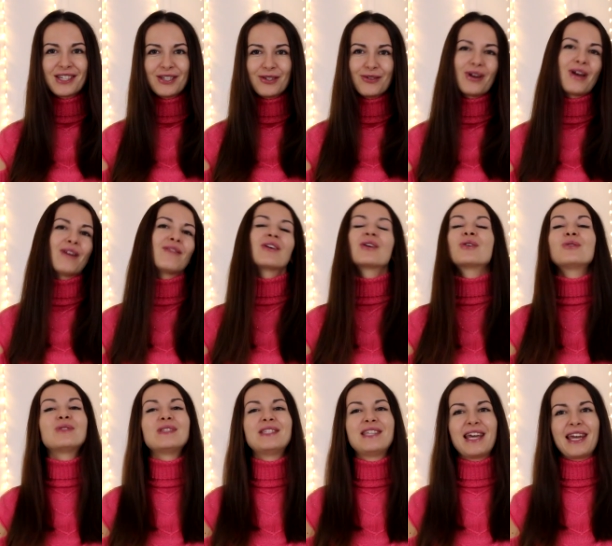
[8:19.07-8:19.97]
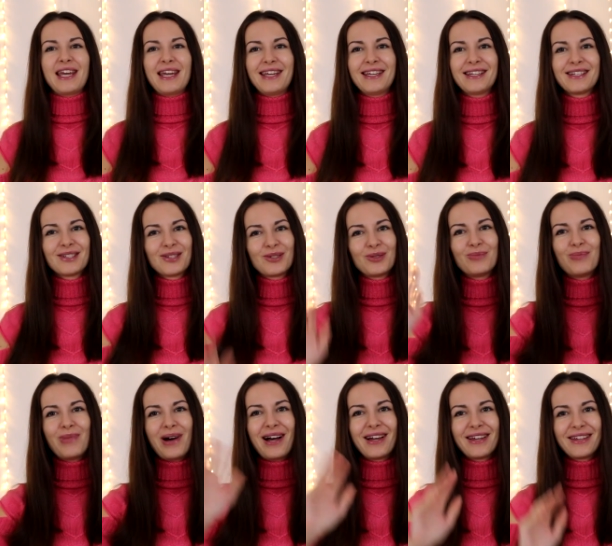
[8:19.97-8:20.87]
You have a good day.
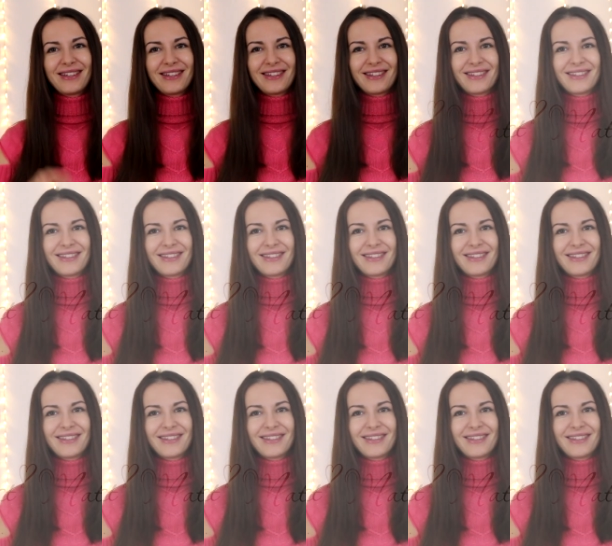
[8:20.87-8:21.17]
Goodbye.